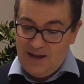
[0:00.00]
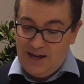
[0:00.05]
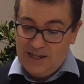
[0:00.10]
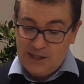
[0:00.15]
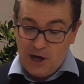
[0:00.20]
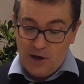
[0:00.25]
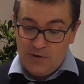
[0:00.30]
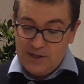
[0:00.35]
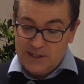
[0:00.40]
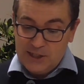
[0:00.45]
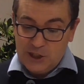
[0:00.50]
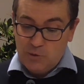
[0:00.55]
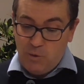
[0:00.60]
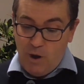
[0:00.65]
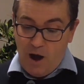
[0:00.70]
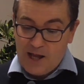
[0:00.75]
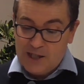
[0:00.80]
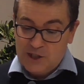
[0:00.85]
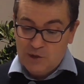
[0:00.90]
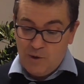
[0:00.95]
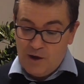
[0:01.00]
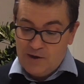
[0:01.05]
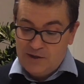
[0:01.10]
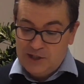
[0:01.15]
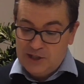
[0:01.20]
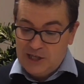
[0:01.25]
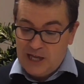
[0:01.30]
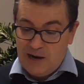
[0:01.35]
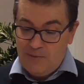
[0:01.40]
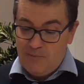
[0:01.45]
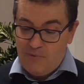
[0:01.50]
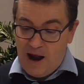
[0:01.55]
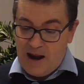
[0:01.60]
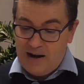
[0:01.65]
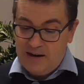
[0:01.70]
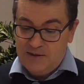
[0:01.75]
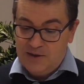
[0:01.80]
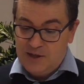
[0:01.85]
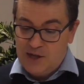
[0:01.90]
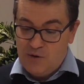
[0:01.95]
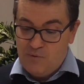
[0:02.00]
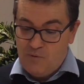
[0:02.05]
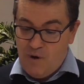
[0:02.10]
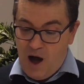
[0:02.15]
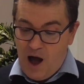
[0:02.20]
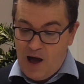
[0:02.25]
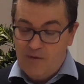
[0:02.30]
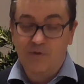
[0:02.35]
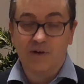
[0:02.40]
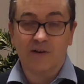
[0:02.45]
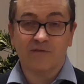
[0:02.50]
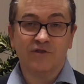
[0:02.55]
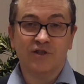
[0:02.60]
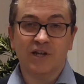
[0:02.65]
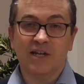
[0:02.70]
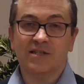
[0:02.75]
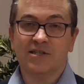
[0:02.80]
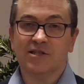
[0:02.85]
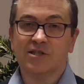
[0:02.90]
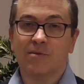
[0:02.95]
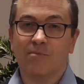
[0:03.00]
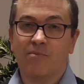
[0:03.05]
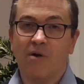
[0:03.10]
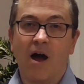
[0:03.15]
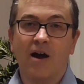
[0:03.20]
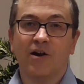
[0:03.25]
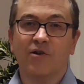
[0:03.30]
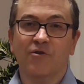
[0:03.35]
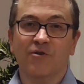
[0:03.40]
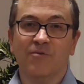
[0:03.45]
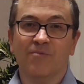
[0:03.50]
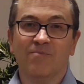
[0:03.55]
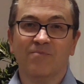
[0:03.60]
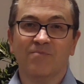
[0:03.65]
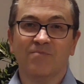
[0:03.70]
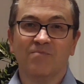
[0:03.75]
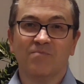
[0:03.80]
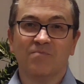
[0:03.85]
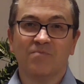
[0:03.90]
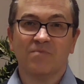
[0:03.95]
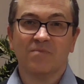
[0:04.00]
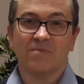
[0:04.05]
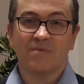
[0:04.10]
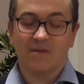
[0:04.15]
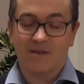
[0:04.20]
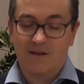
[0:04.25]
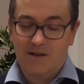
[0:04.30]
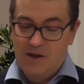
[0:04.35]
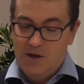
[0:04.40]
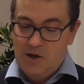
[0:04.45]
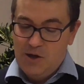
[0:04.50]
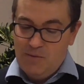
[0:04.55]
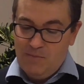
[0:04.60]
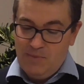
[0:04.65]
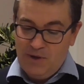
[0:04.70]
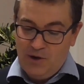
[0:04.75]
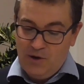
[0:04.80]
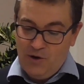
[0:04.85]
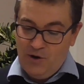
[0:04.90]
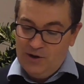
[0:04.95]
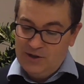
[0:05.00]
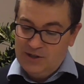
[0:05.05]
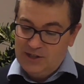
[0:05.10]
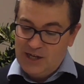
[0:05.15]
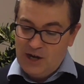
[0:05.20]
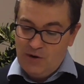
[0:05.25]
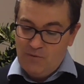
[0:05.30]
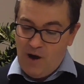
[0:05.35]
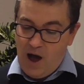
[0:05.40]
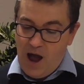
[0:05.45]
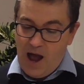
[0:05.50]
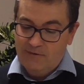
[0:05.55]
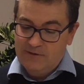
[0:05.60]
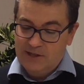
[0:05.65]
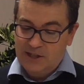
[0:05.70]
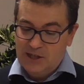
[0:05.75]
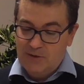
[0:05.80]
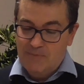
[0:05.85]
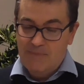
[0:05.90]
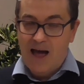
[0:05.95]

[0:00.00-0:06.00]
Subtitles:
And so this is why it's worth celebrating the arrival of Jesus the bridegroom, because he arrives as a